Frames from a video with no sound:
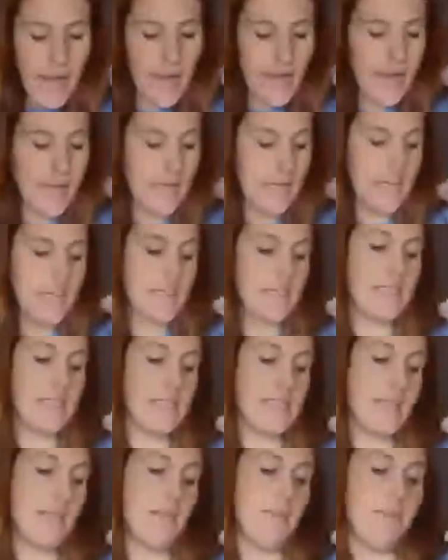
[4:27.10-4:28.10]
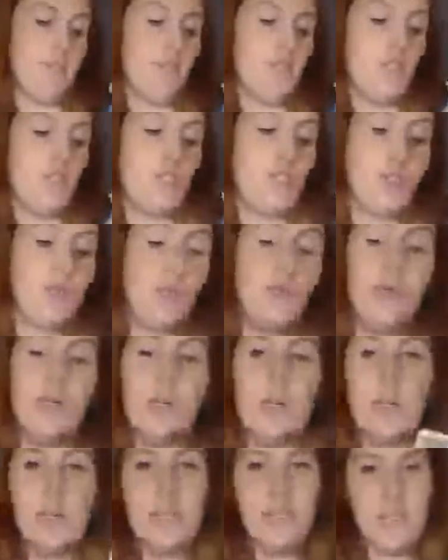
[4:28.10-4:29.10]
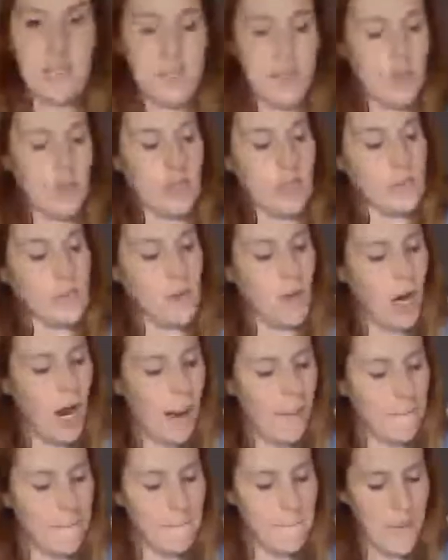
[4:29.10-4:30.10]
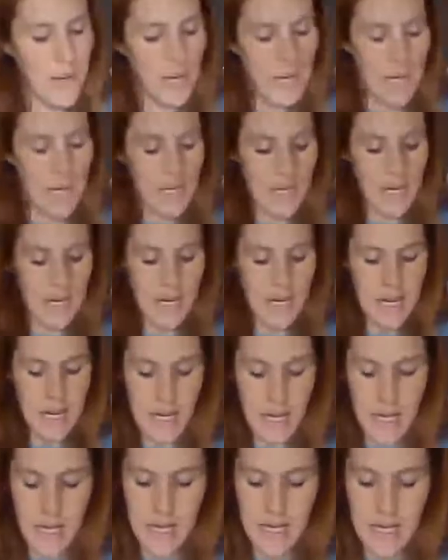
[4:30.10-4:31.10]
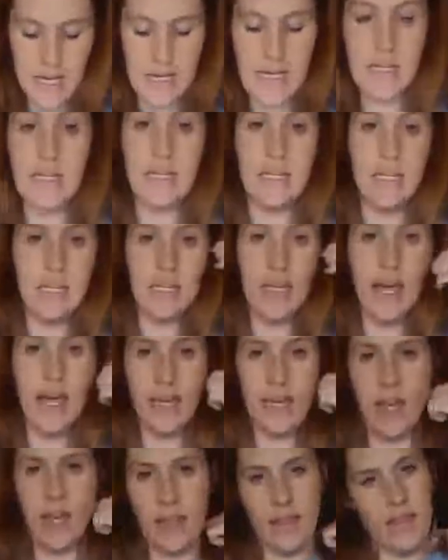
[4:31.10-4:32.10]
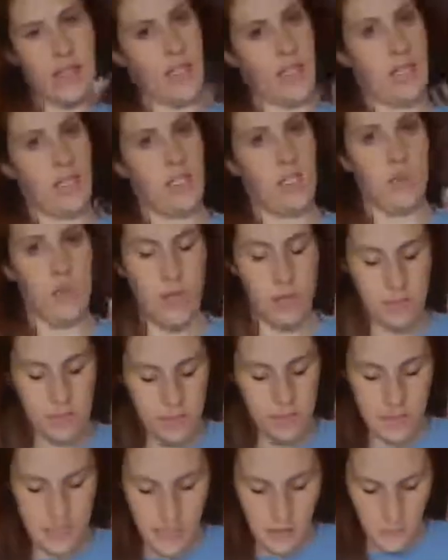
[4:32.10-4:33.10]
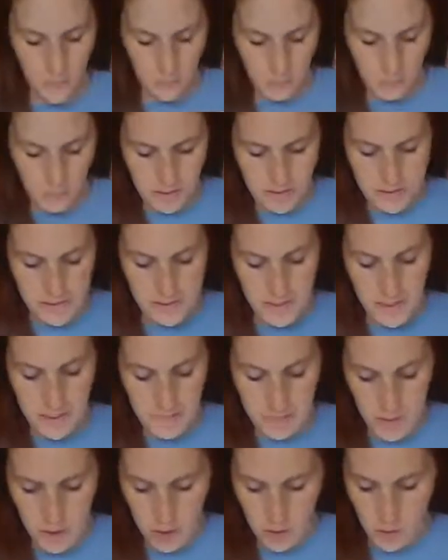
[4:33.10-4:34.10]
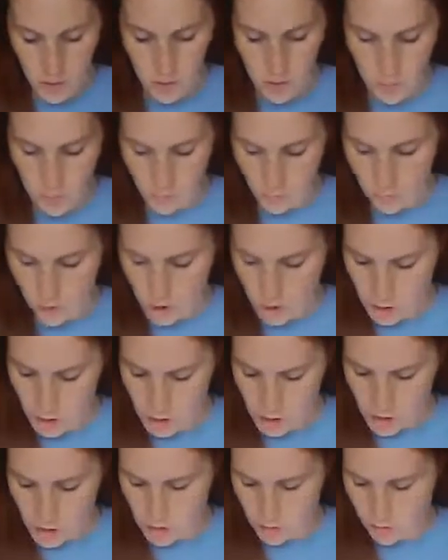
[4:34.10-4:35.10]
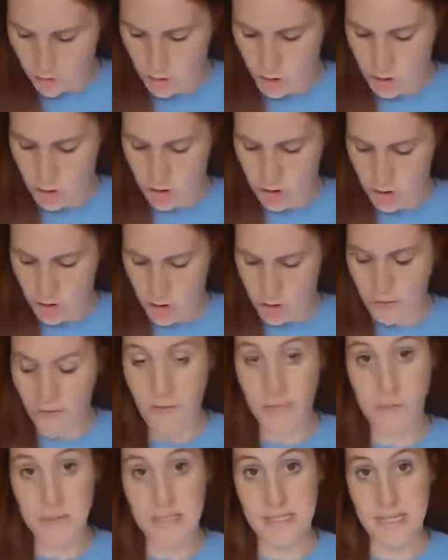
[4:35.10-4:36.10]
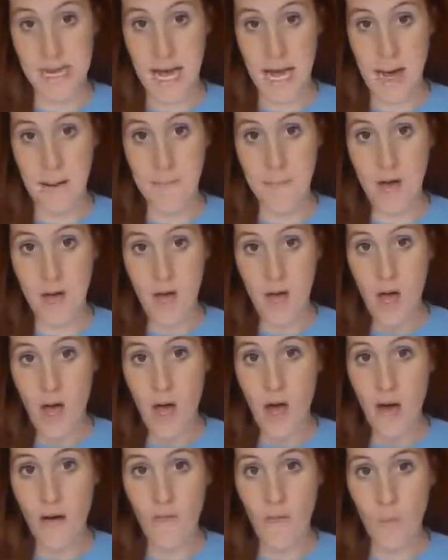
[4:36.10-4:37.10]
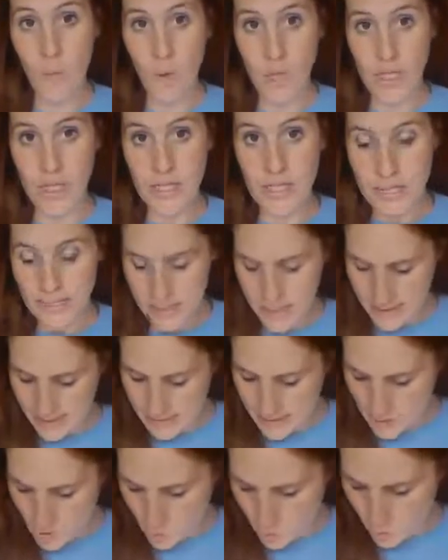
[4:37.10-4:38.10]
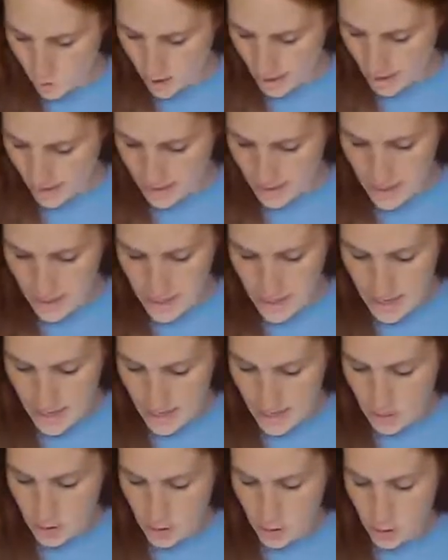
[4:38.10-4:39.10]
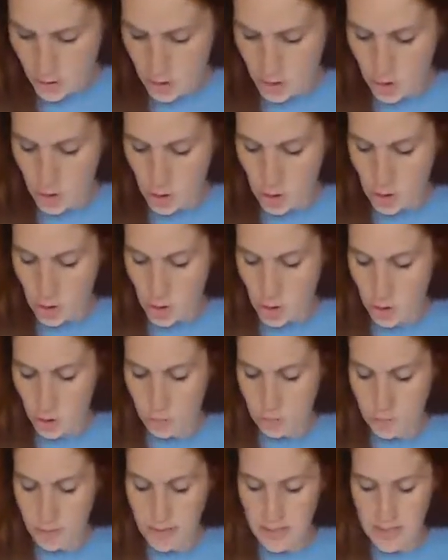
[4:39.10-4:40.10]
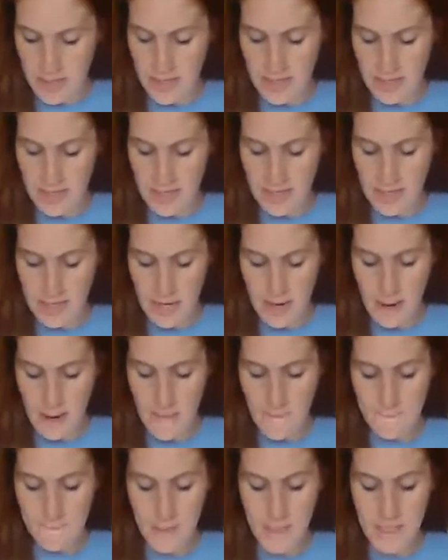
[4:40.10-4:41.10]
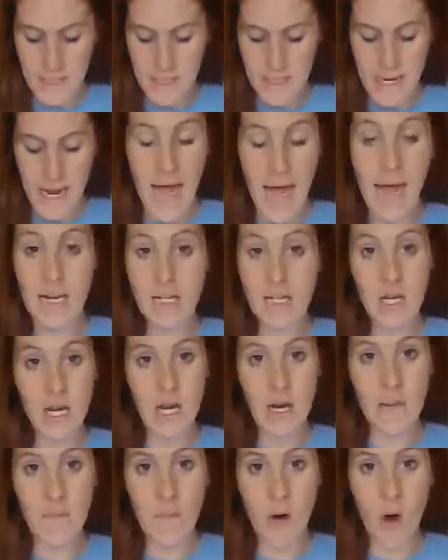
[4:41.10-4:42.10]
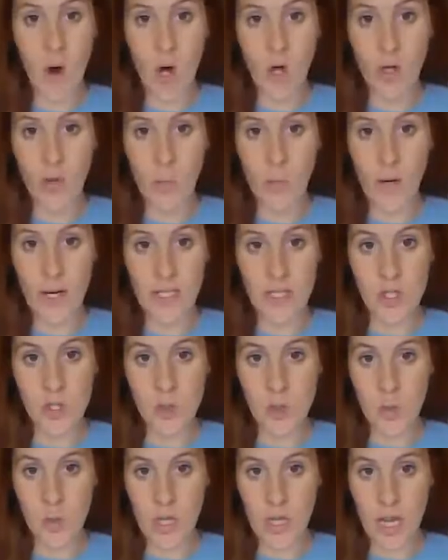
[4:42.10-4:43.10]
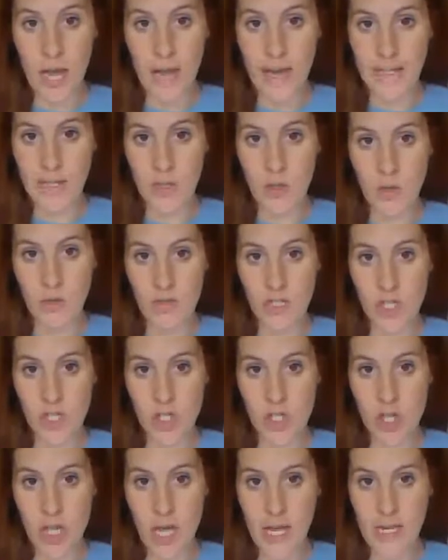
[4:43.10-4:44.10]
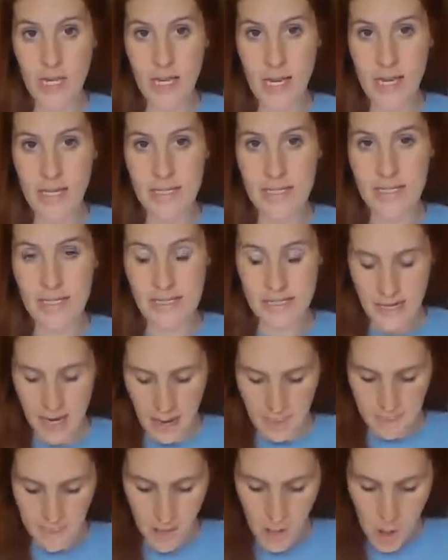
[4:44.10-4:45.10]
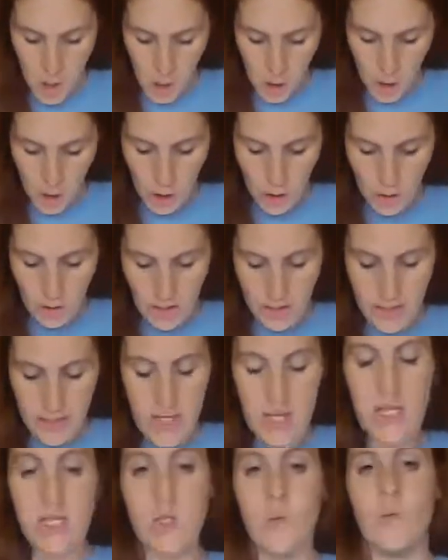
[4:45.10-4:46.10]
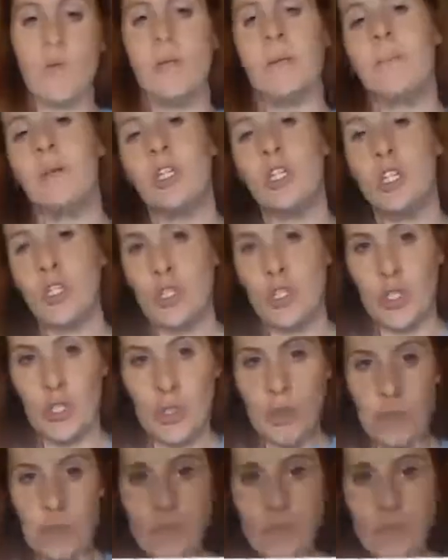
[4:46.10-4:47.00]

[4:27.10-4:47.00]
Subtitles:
And step 2, so this part I might need, I think I can do it upside down. But step 2, what you're going to do is you're going to start from the top of one of the sides of the Y, and you're going to loop it in, but not come all the way to the line. Don't touch the line, kind of stop early. So what I'm going to